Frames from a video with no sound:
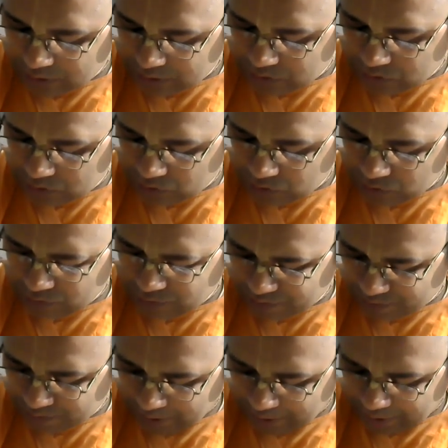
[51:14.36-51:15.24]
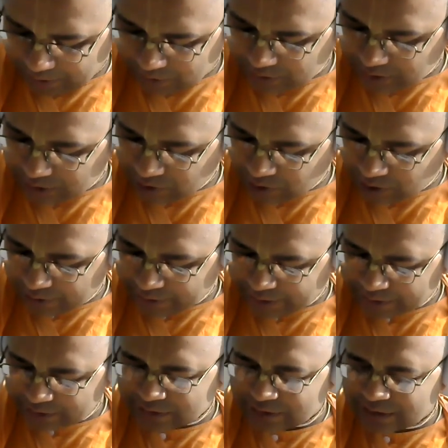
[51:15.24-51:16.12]
So particular
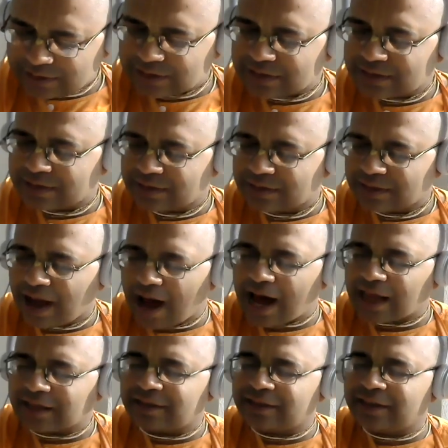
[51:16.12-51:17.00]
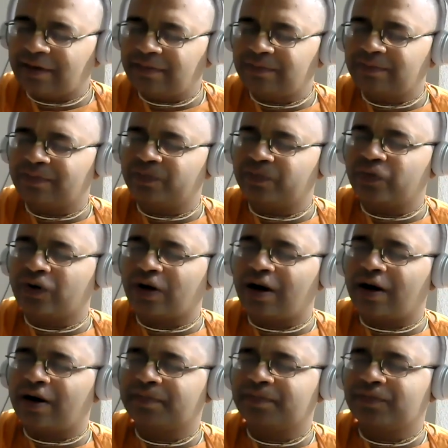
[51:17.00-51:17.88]
context is Adyam
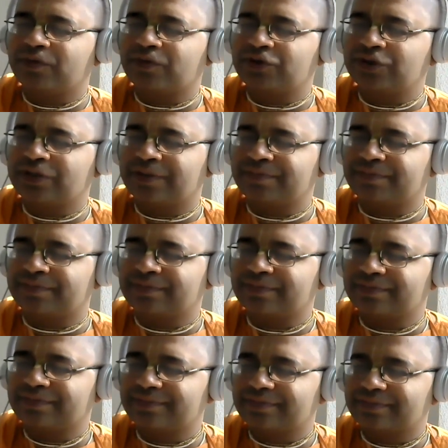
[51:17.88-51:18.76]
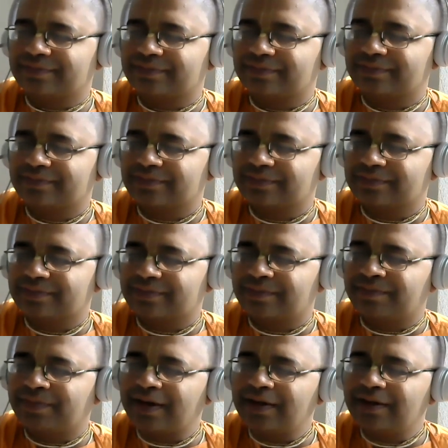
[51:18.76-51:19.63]
Purana Purusham,
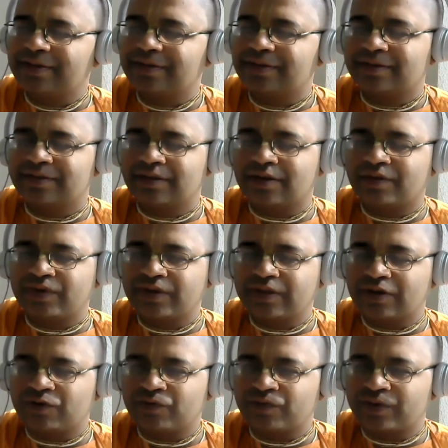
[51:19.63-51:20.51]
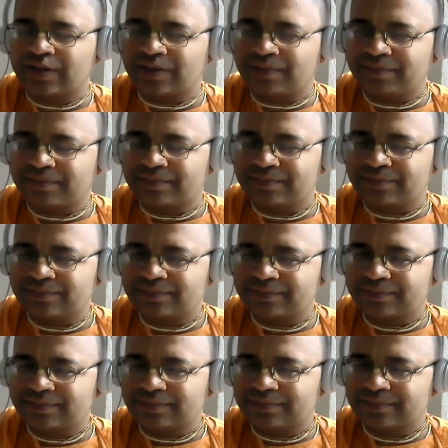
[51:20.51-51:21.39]
but Nava
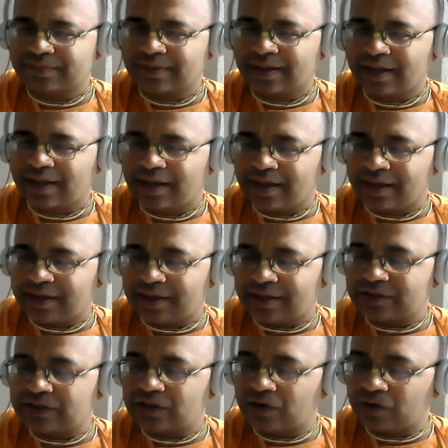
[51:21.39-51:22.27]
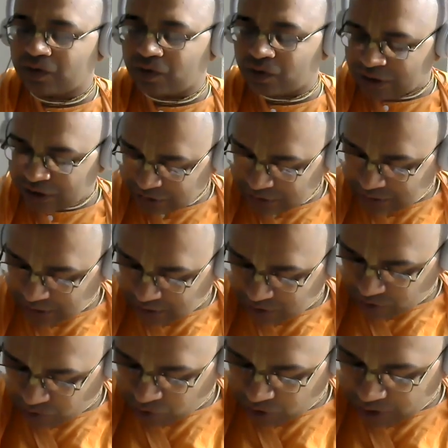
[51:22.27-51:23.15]
He is the
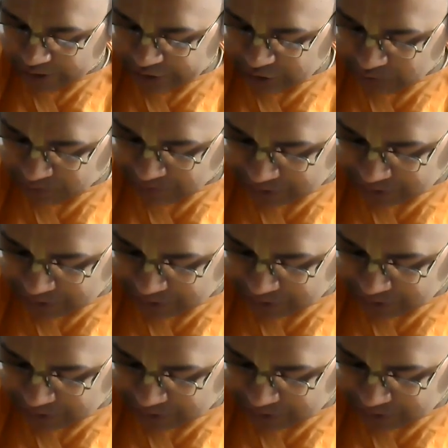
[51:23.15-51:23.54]
original oldest